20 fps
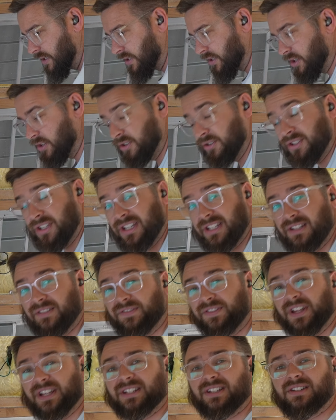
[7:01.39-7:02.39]
Good news is it
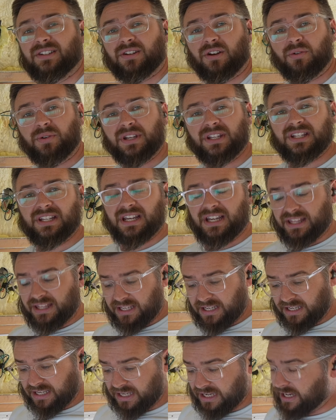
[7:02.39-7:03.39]
flexes so easy, I
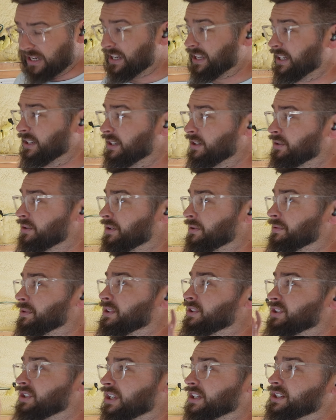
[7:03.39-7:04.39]
think I can do it
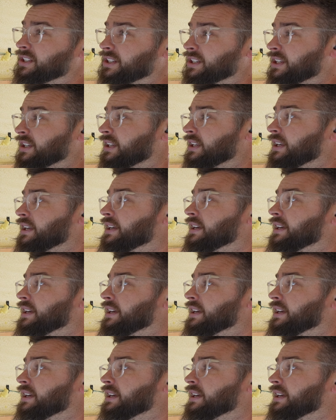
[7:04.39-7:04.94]
with just